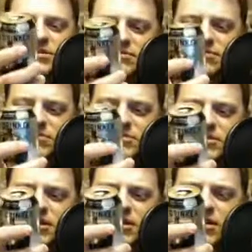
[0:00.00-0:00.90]
let's
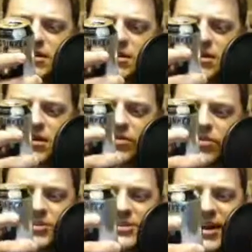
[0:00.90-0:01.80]
see,
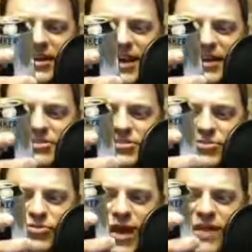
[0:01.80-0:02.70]
they're dedicated to
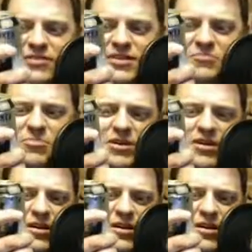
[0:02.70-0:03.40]
crafting beer